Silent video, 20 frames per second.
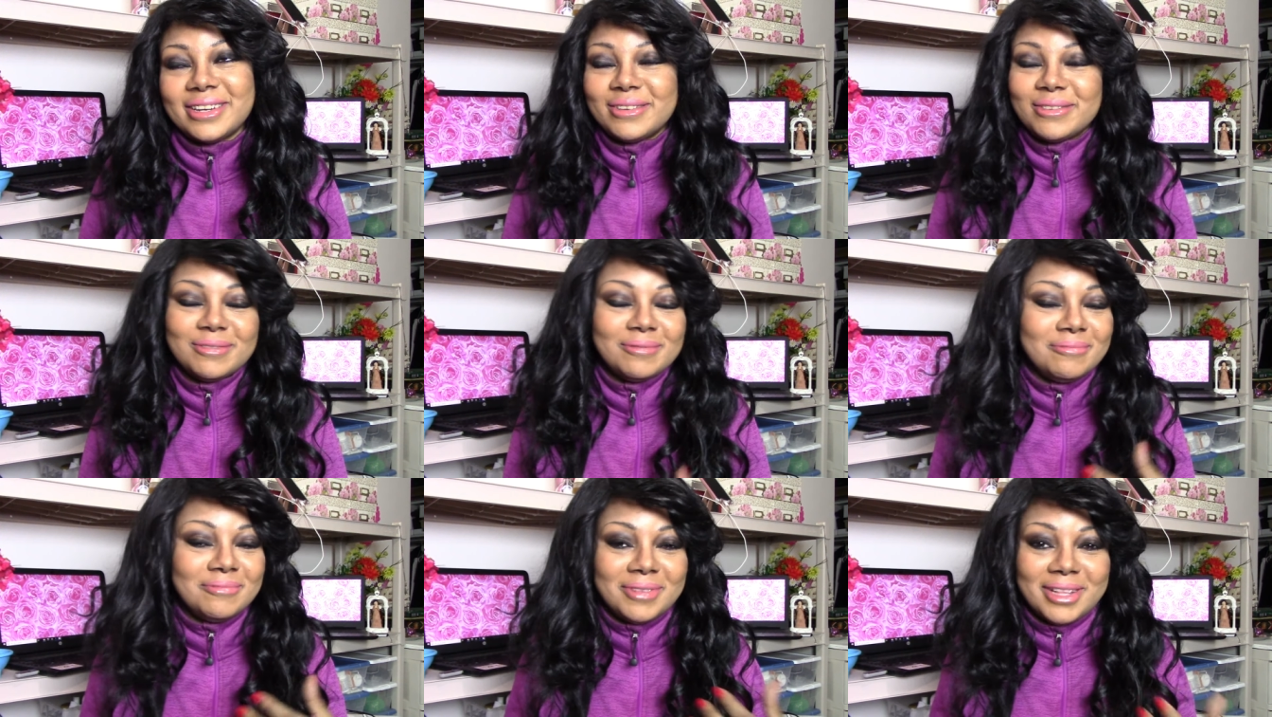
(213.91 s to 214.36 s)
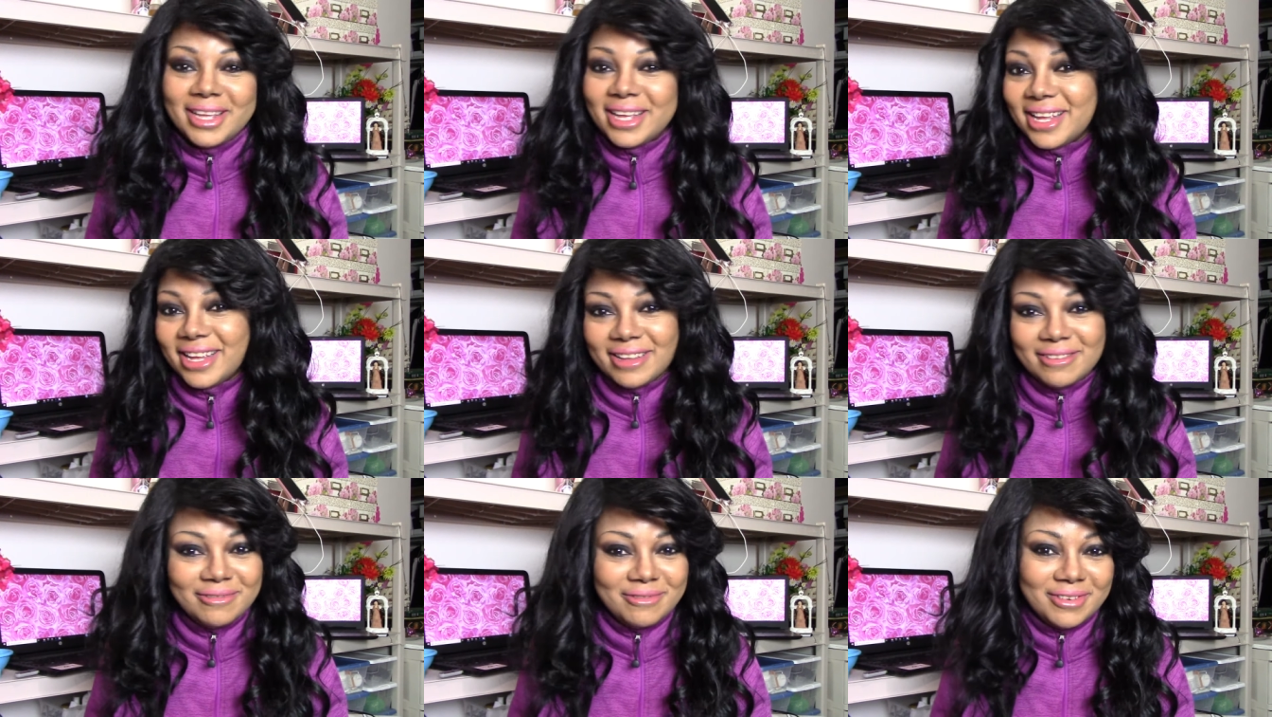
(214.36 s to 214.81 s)
don't
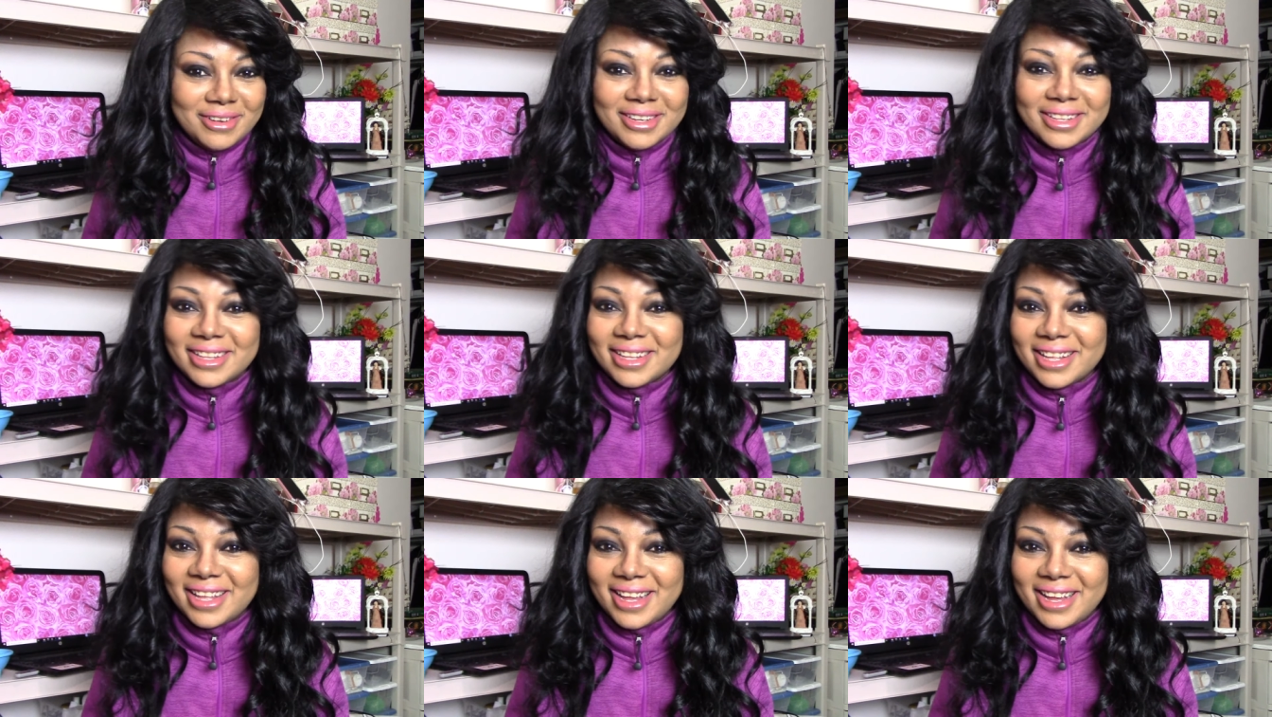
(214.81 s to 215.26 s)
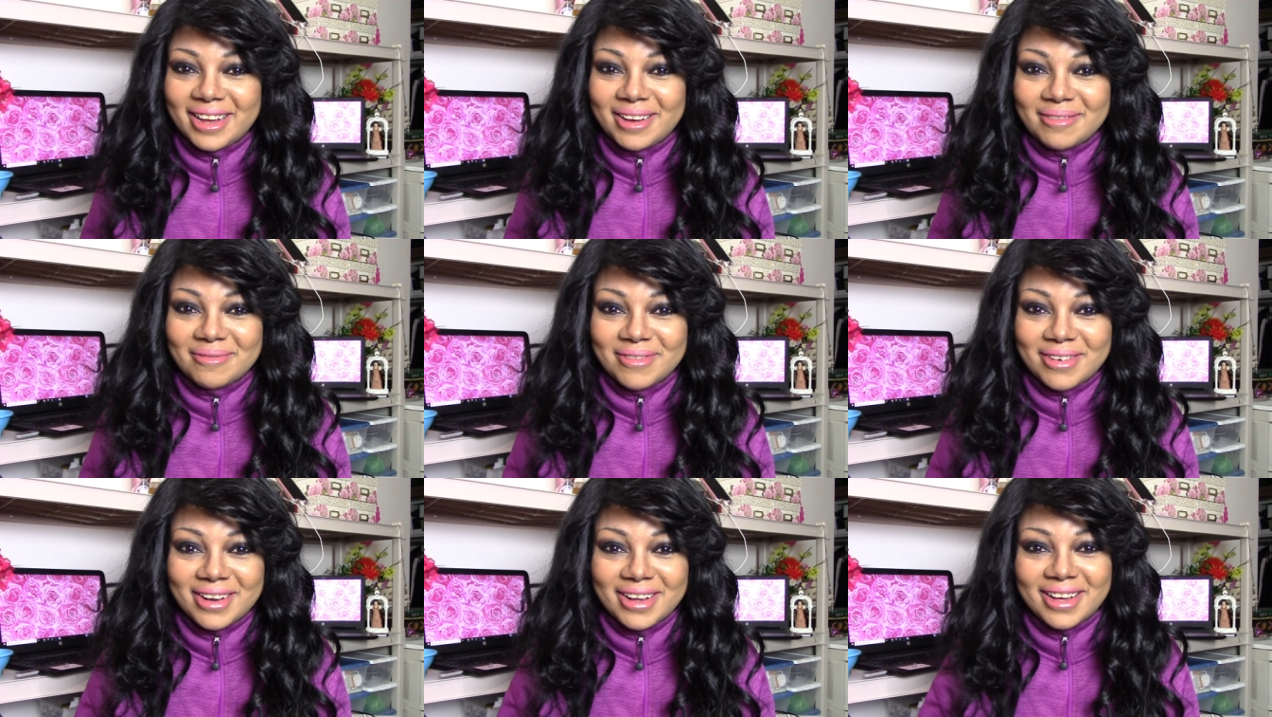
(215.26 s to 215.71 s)
play in front of the
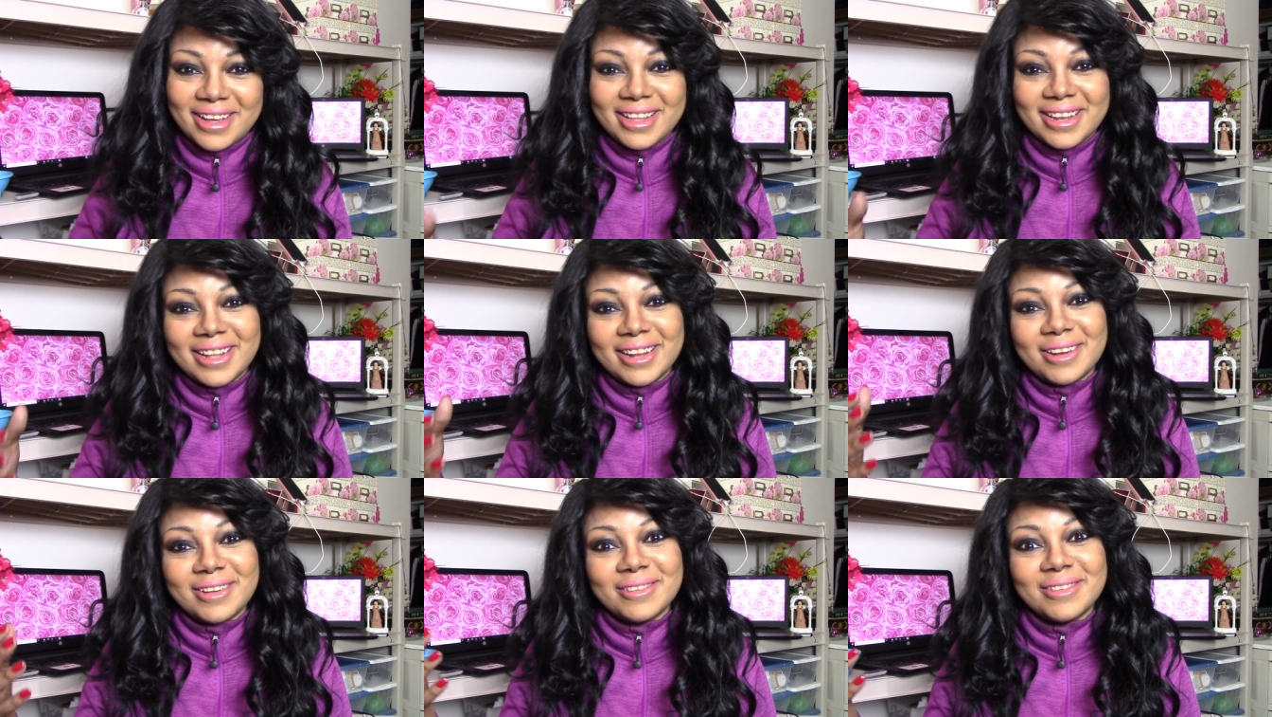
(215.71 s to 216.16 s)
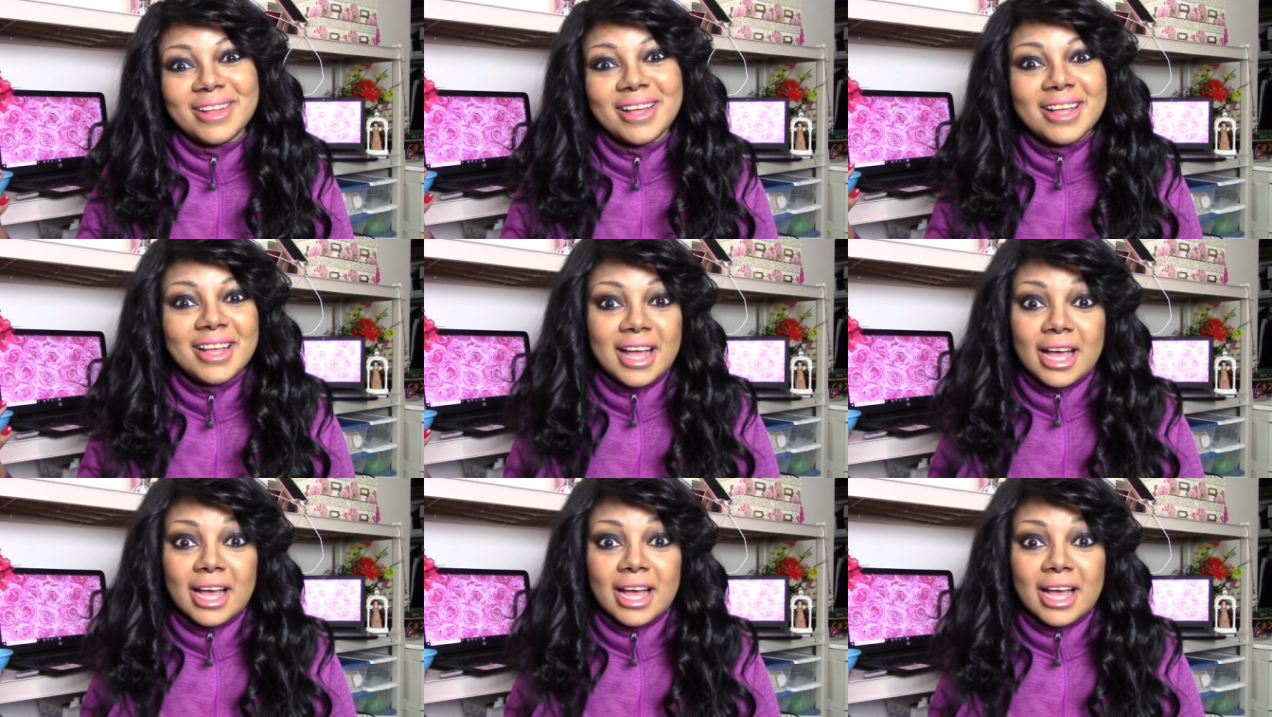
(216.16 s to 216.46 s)
camera and I don't